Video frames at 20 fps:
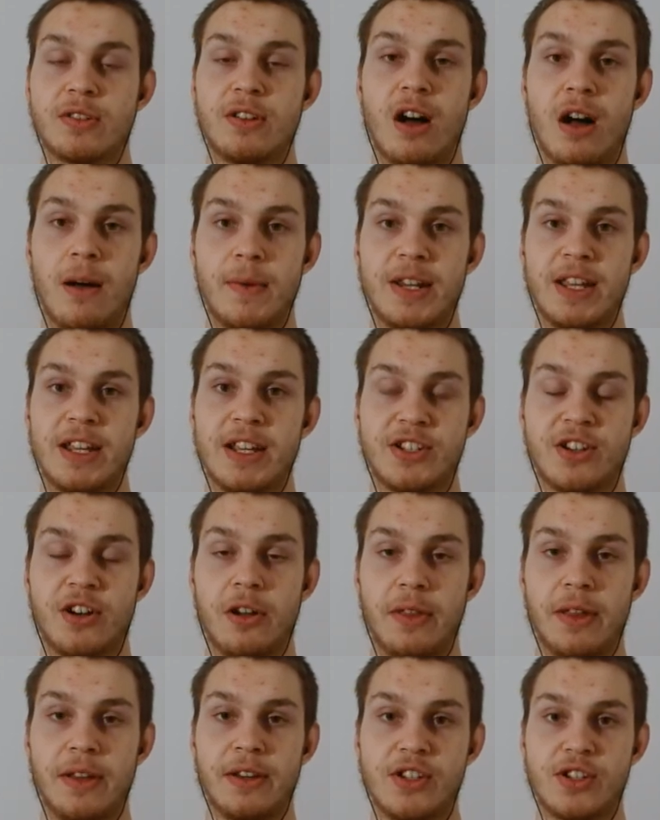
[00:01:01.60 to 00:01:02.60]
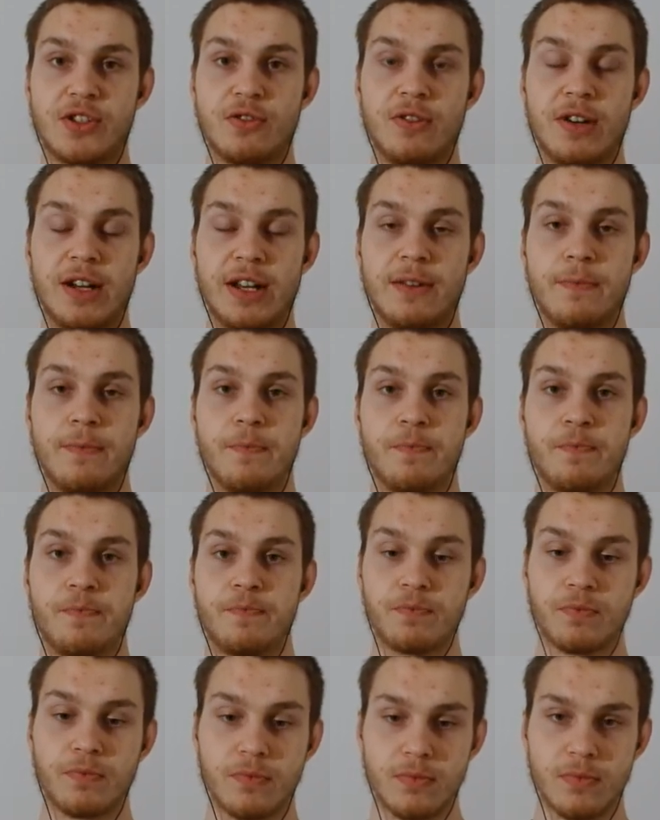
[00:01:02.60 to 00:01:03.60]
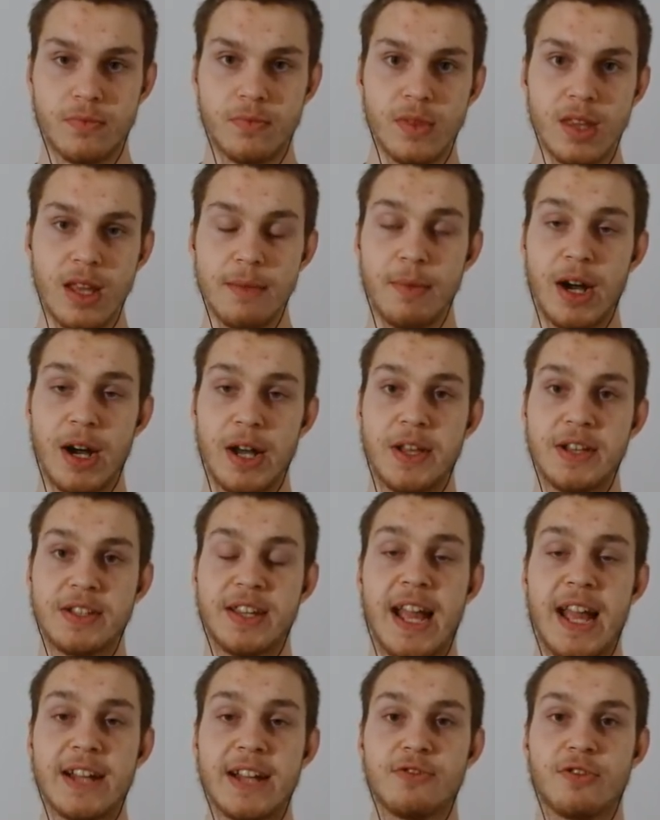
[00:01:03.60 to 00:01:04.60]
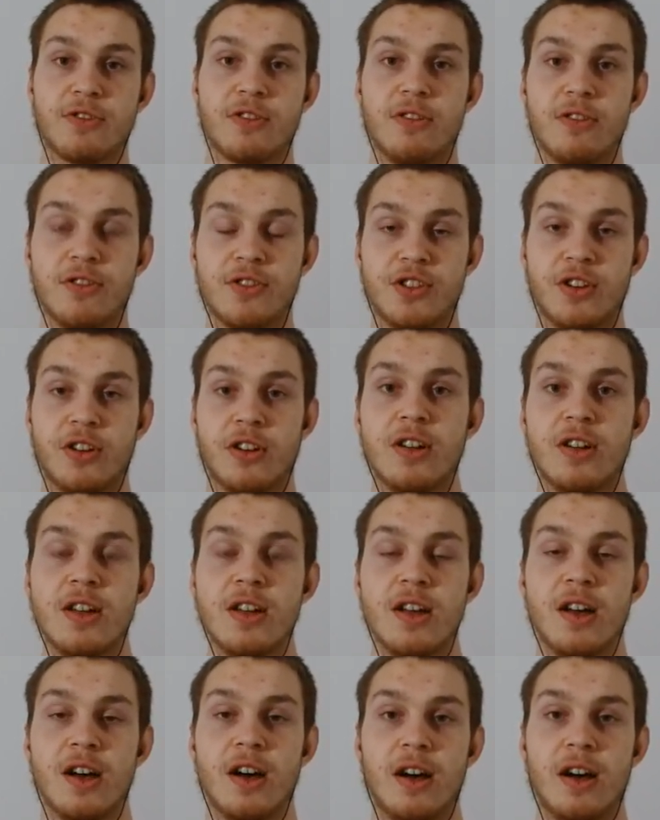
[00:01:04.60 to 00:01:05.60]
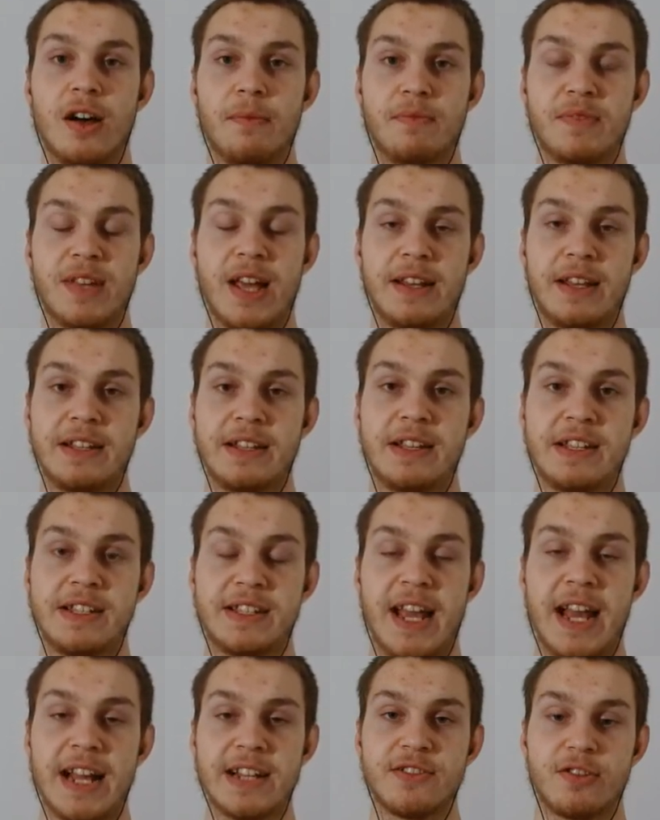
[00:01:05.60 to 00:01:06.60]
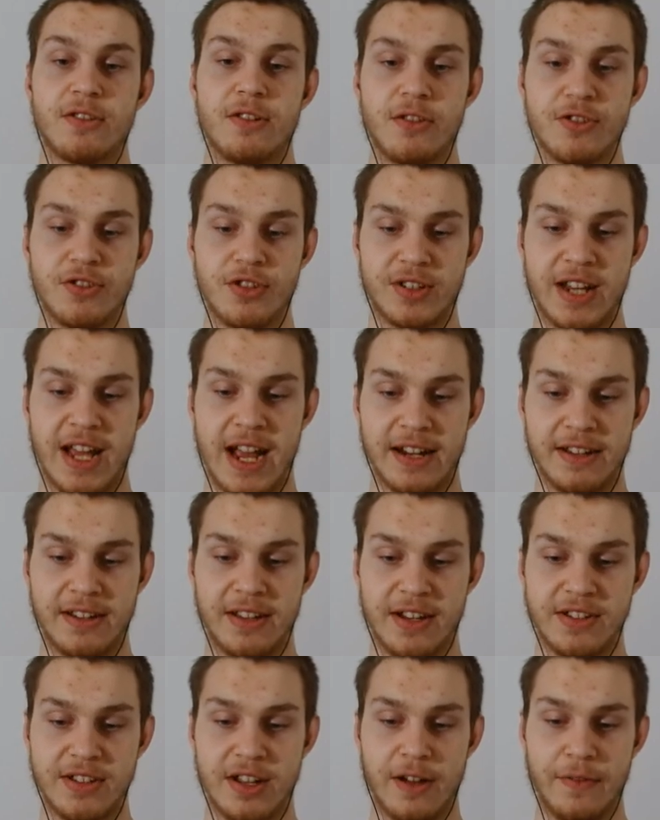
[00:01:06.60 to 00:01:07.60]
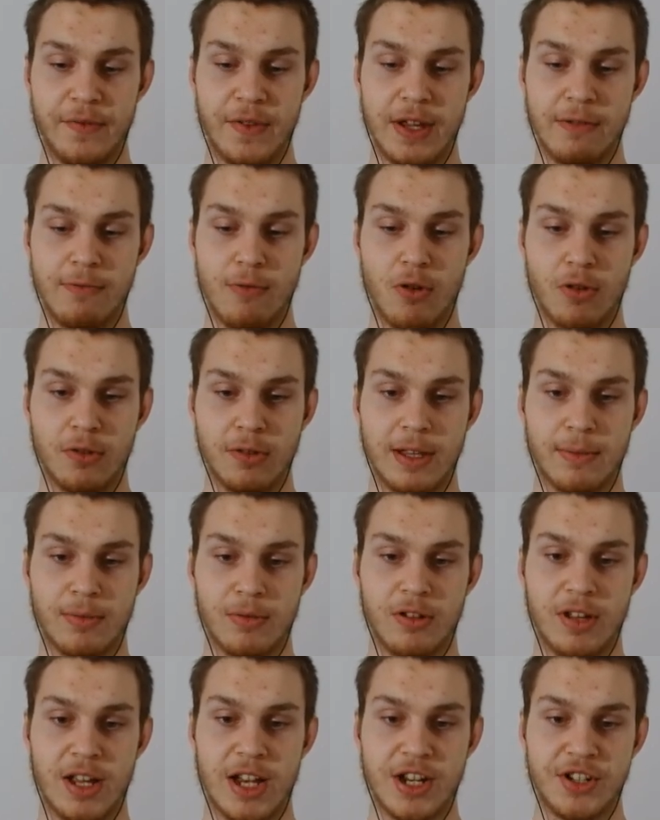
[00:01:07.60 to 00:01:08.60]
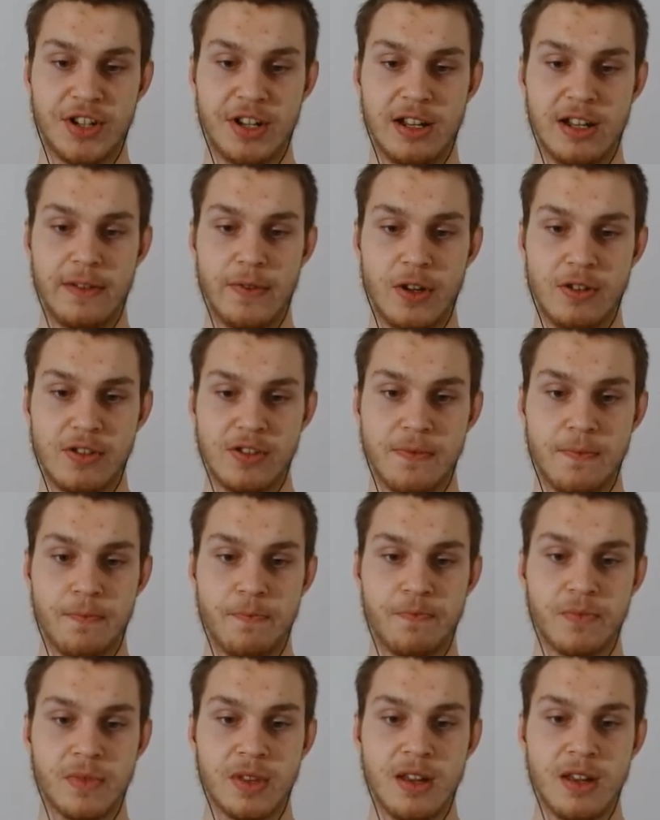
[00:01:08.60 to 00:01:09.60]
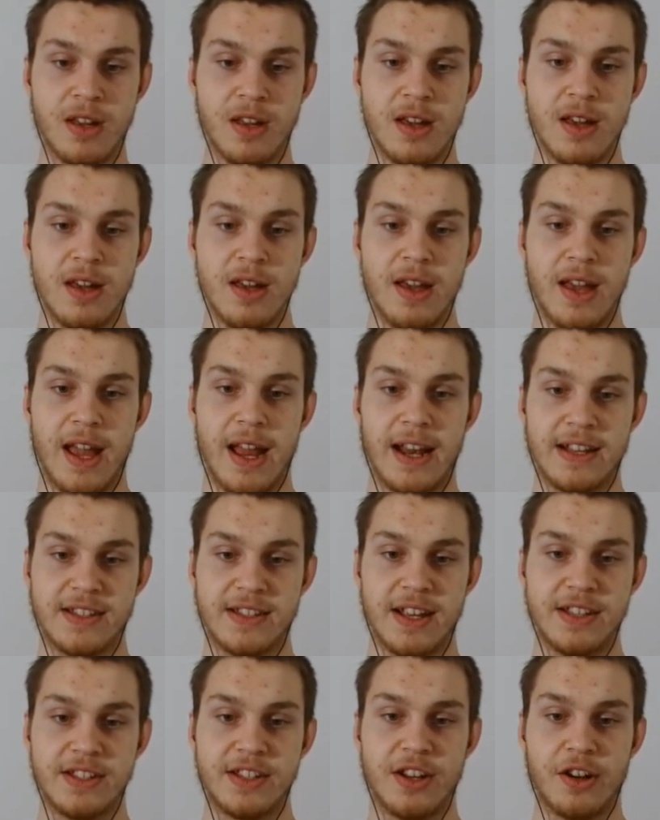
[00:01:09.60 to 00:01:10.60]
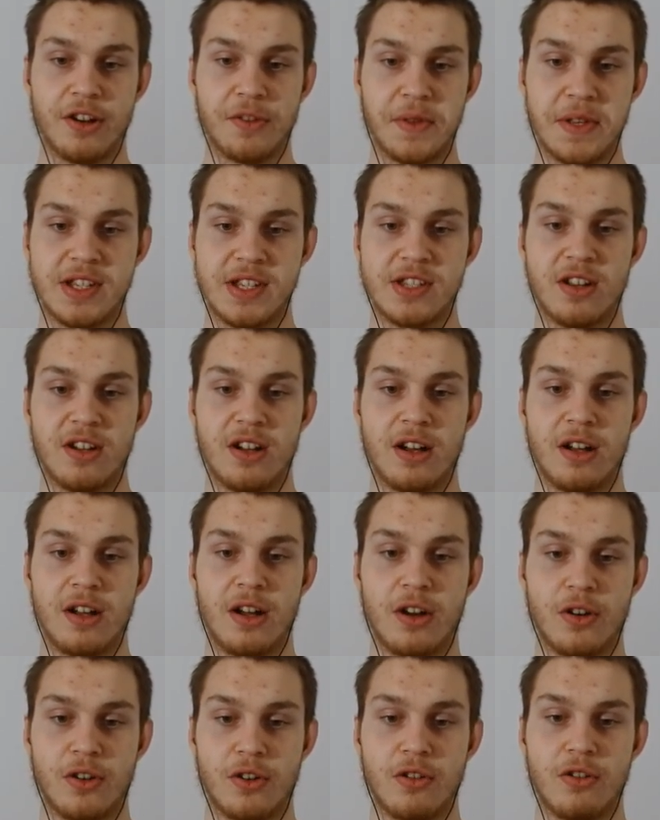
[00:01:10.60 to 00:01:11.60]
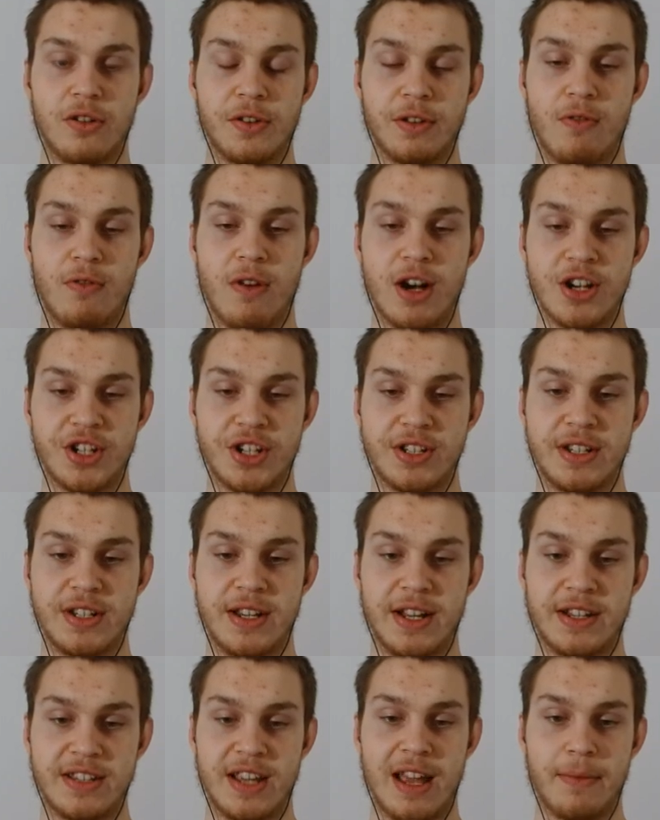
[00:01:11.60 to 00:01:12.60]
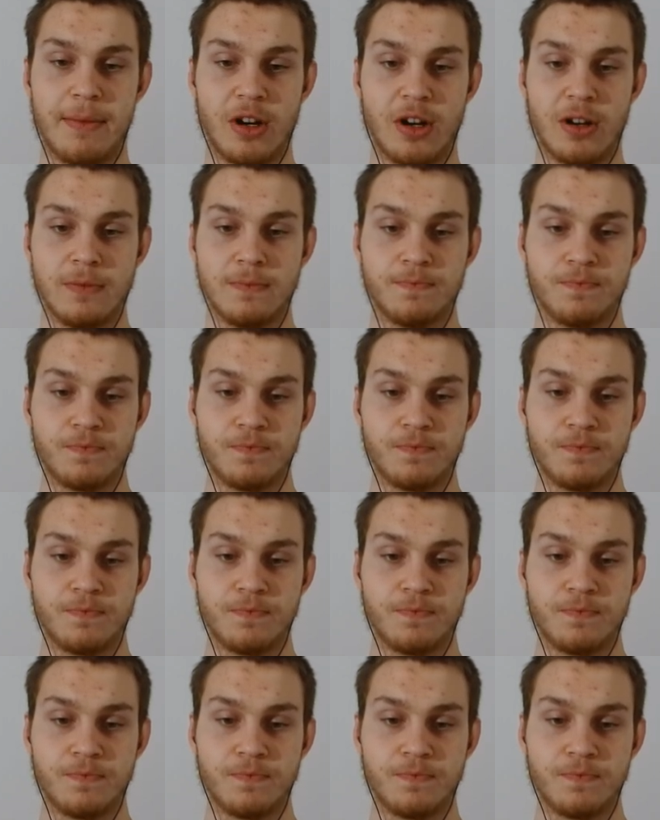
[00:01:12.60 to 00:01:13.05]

comedy is totally destroyed by this cancel culture, uh, these cancel culture tactics of the woke liberal SJWs. And it says here, this is uh, an article in the Washington Examiner.